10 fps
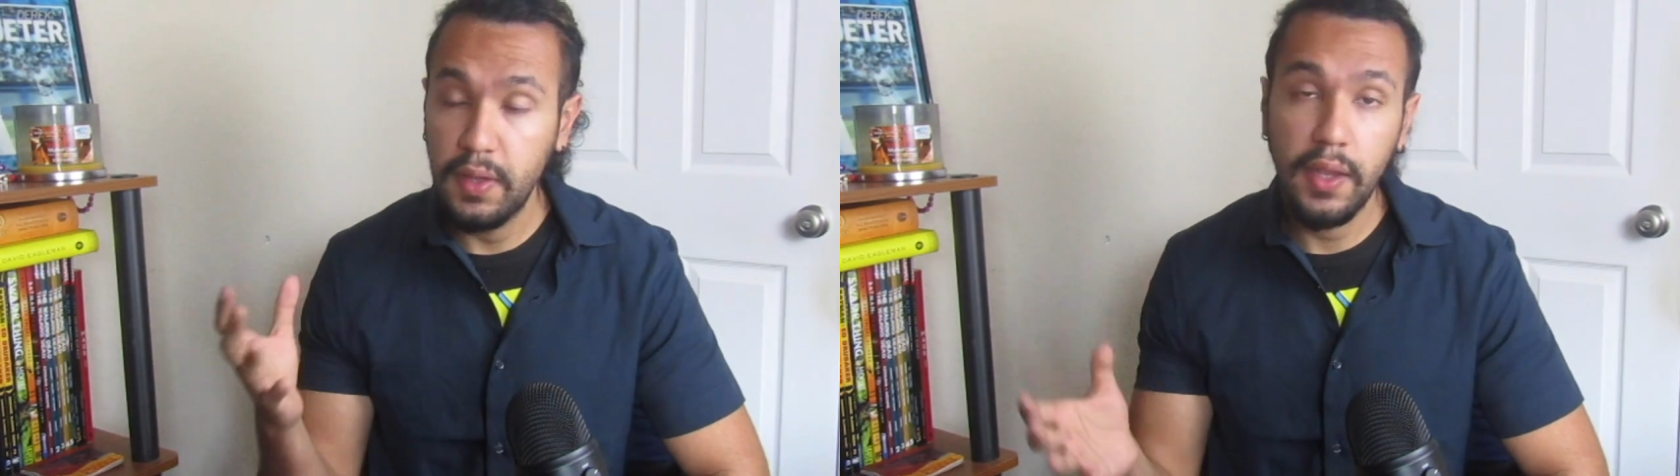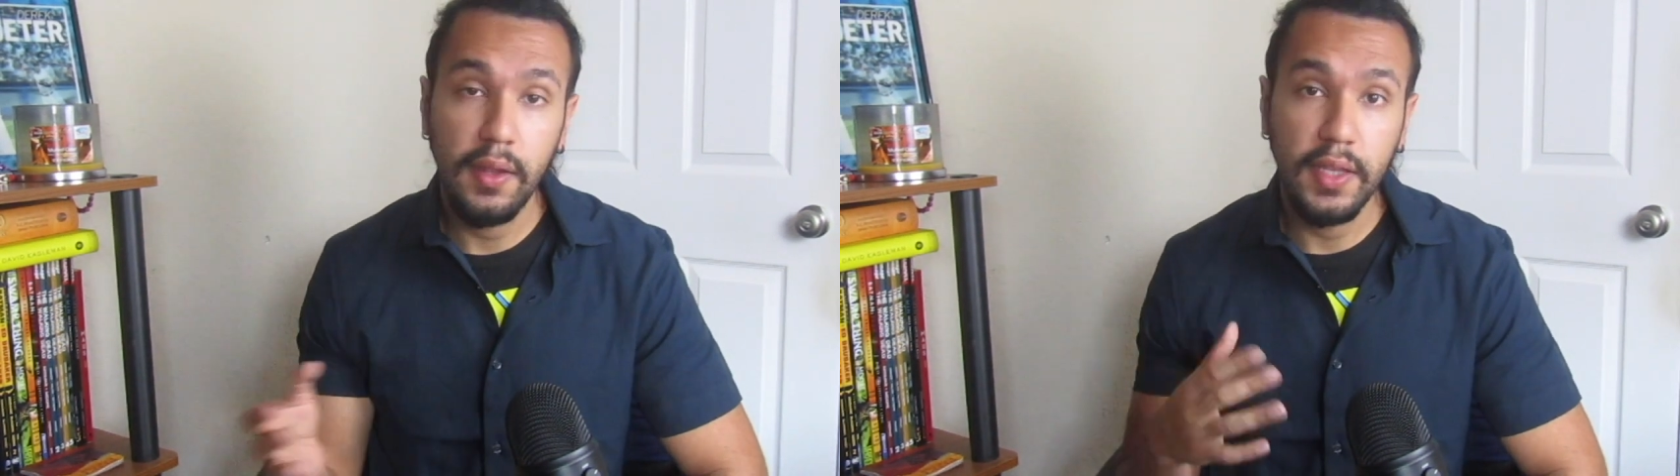
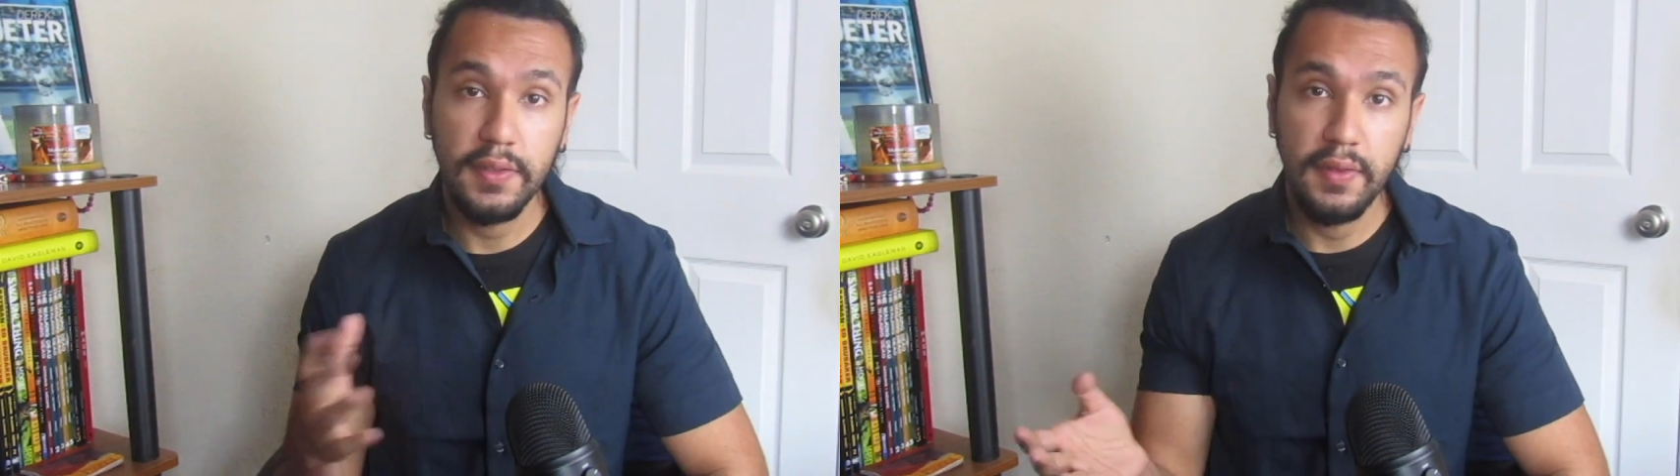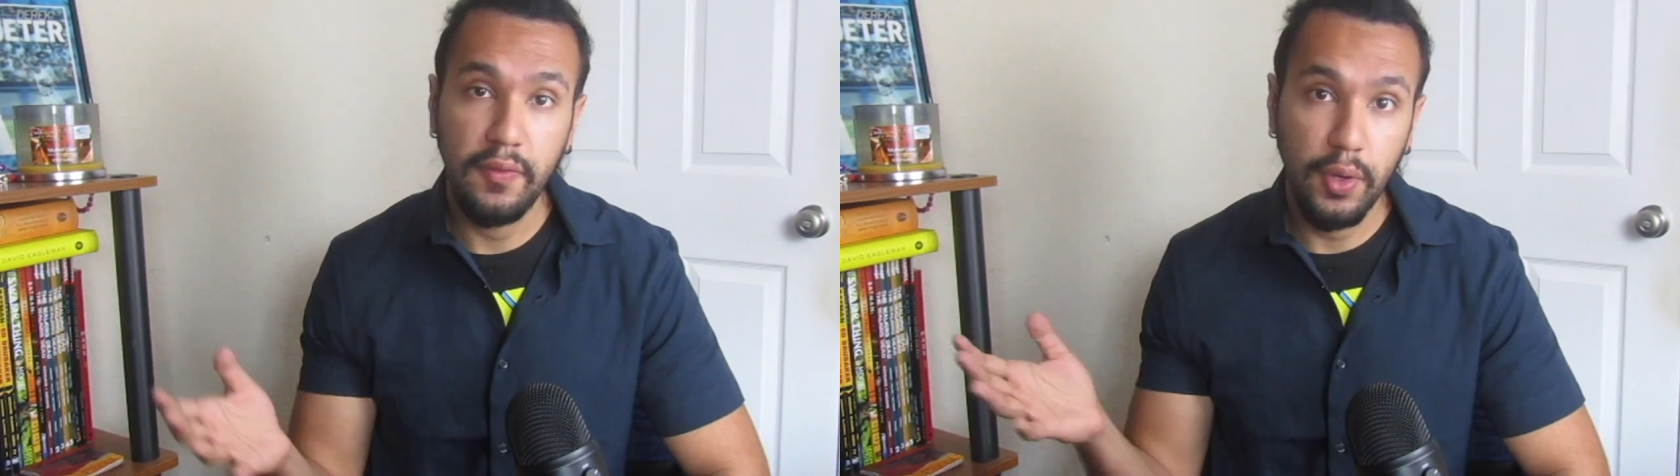
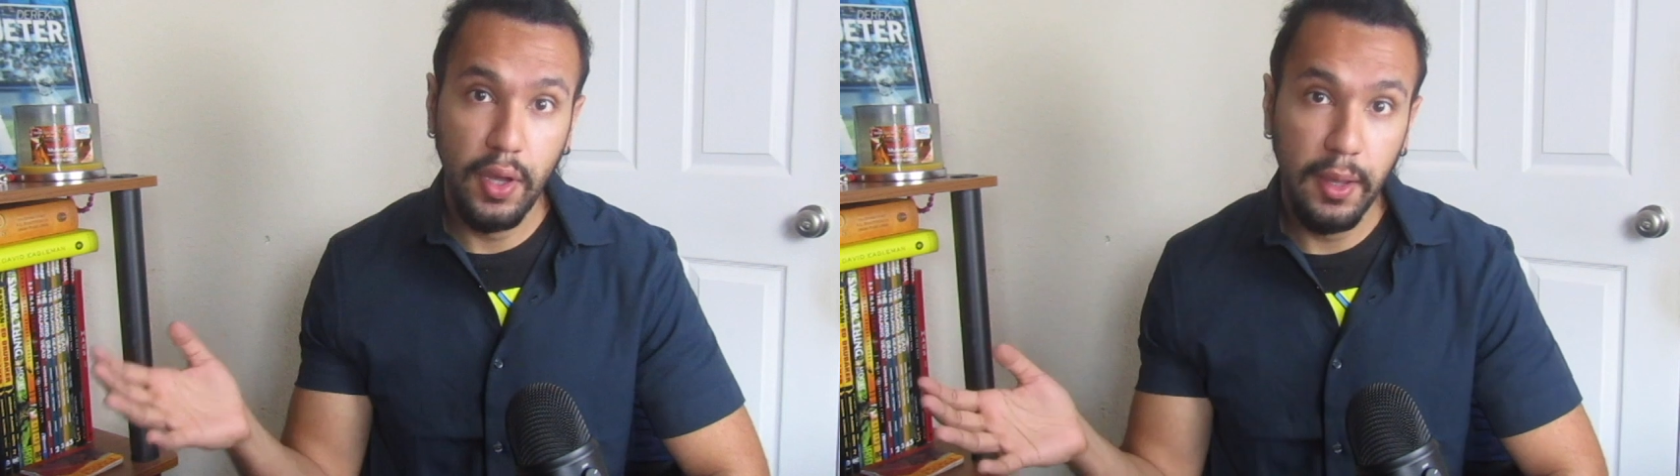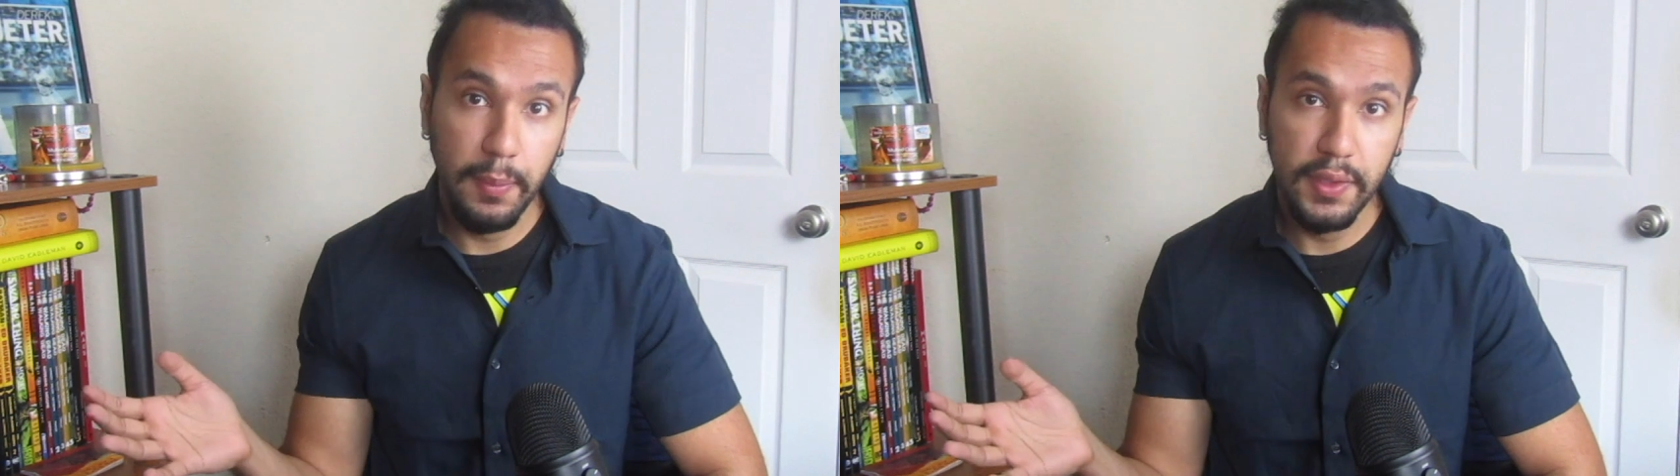lots of
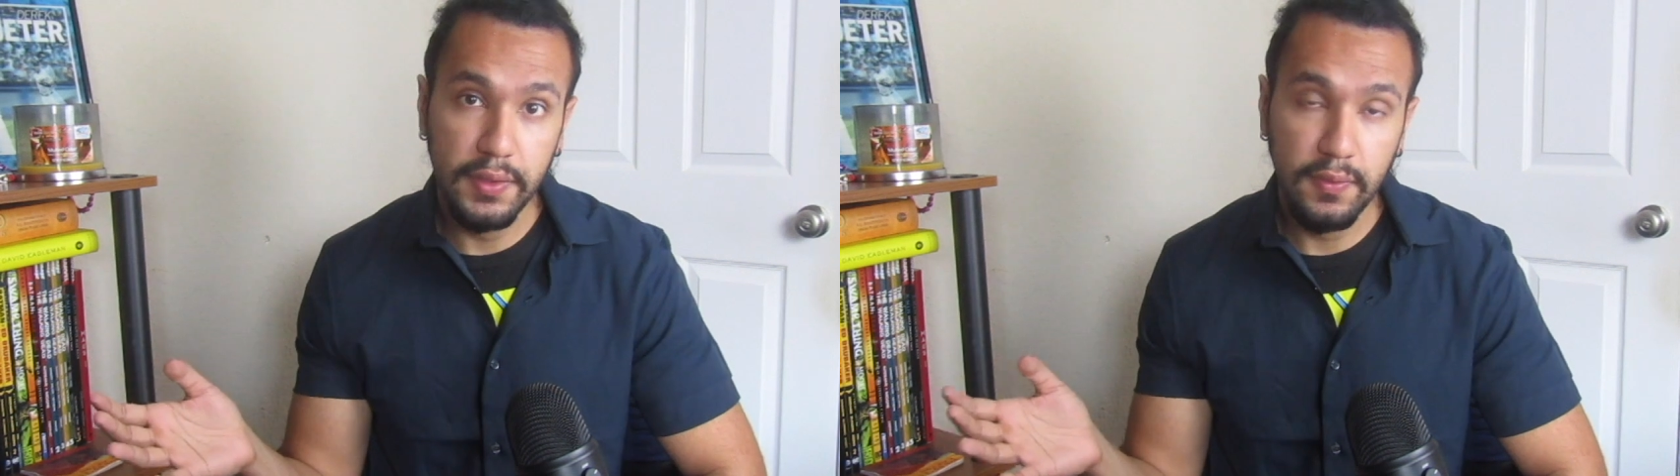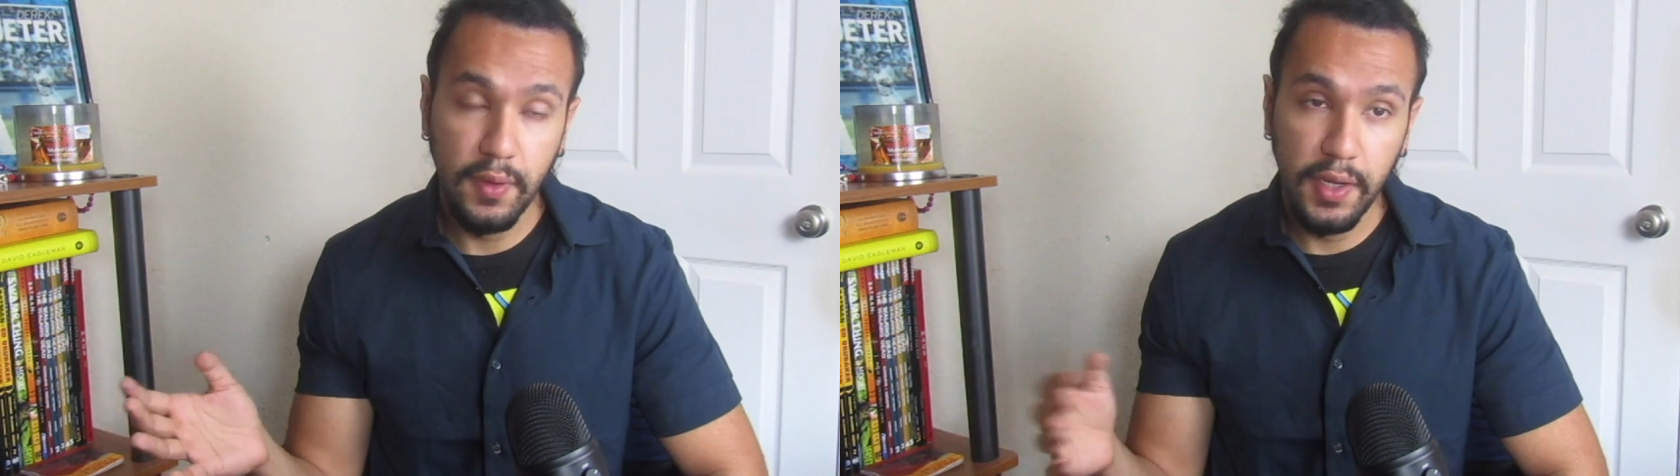different
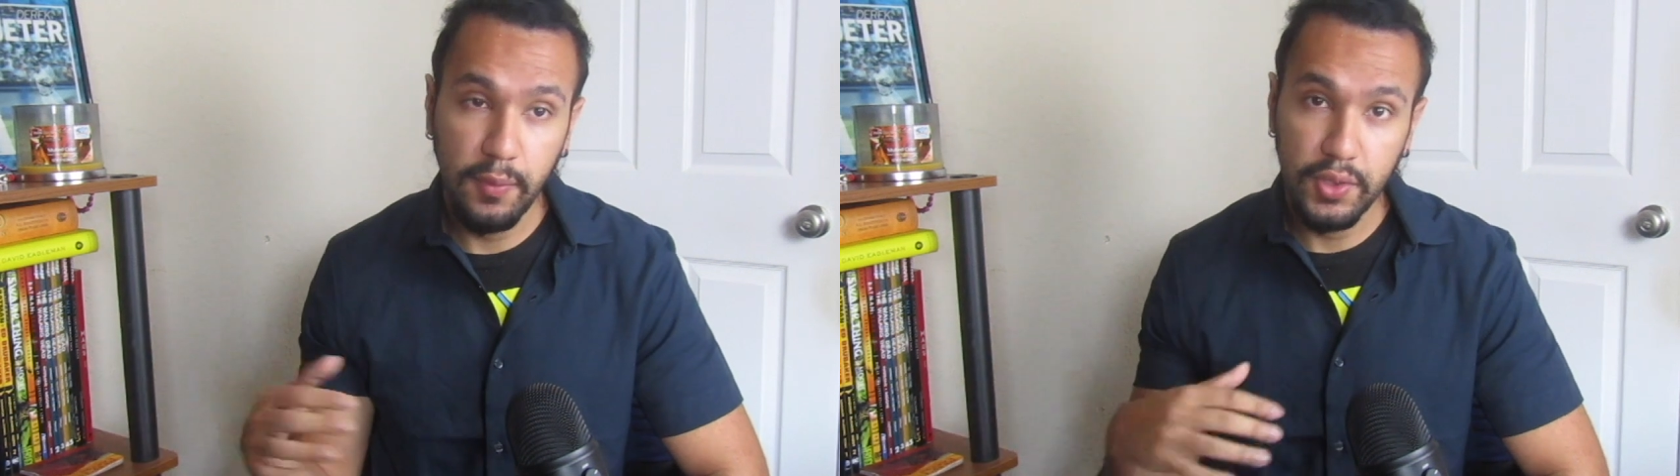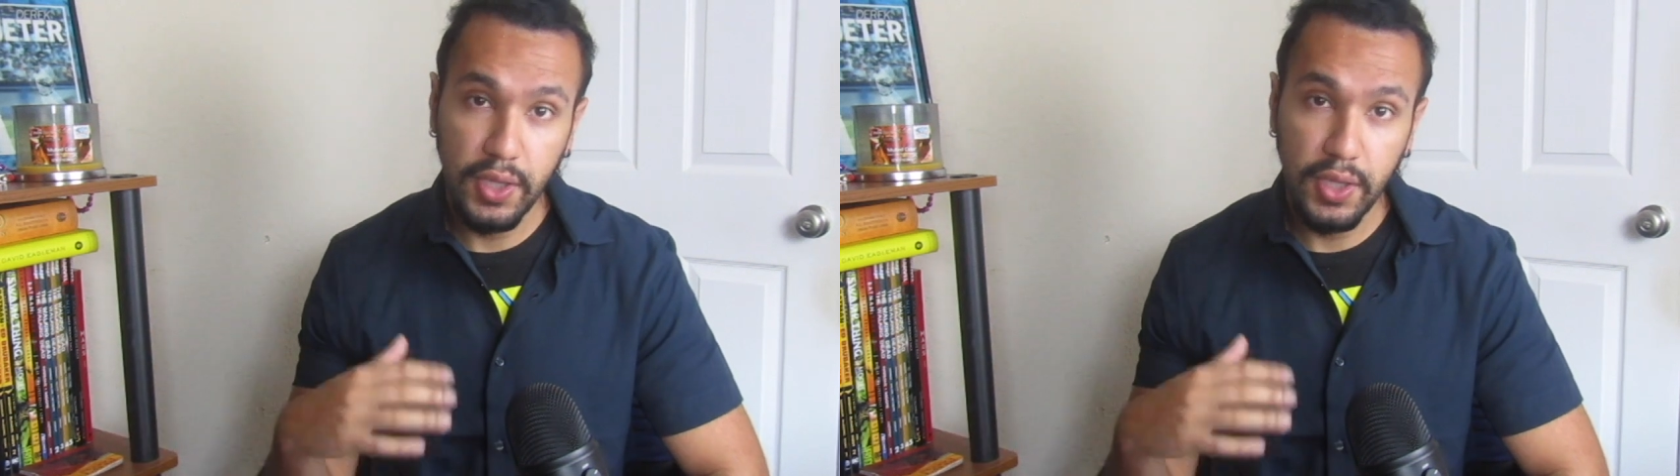hobbies, right?